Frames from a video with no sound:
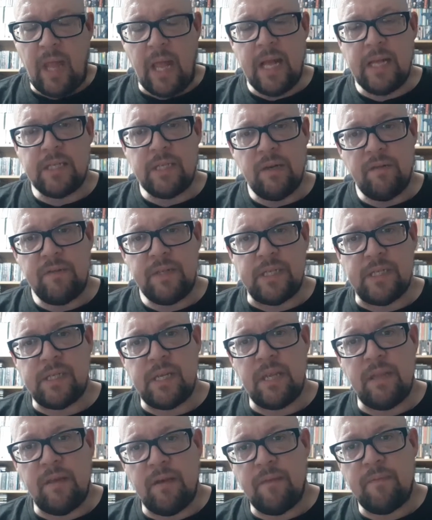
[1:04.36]
it's lovely to
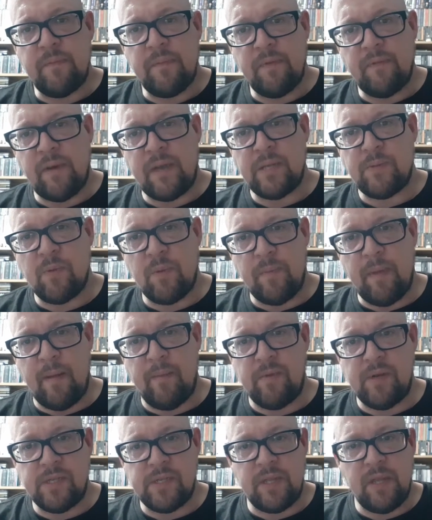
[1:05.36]
see the, the Facebook
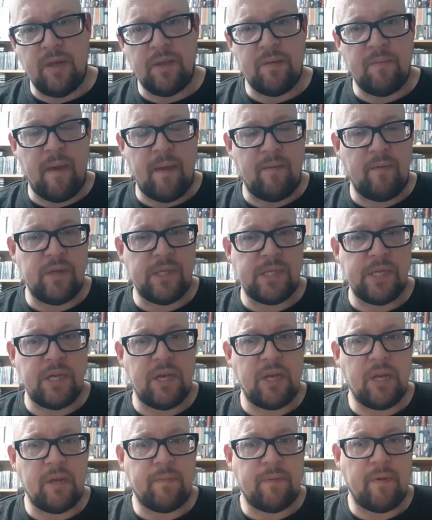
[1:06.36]
memories and the other memories
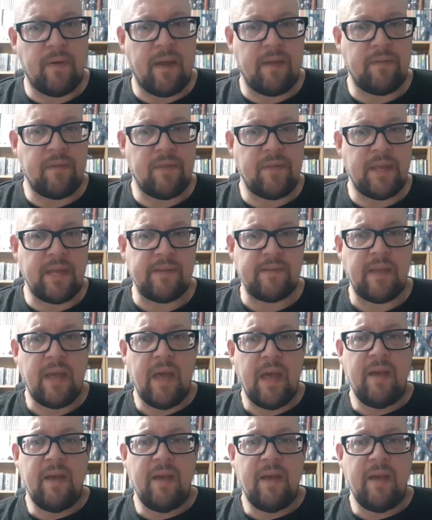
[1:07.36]
turn up around the things.